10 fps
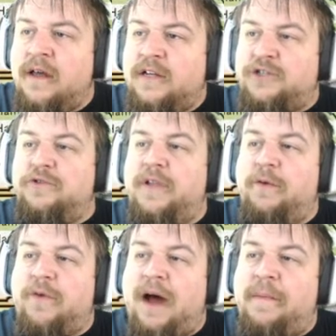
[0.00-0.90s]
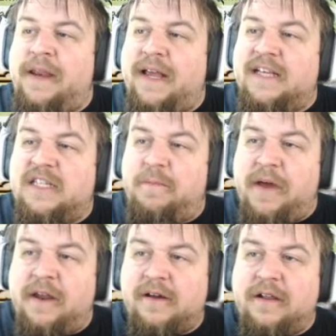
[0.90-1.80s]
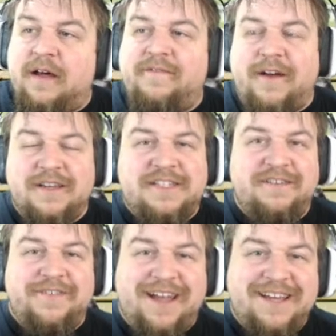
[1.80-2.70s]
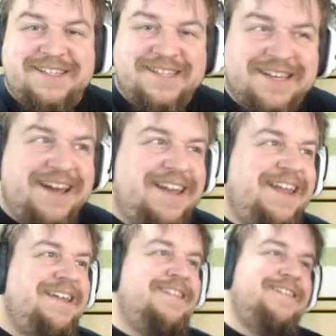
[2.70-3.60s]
Truly, ramen is the pinnacle of all civilized society.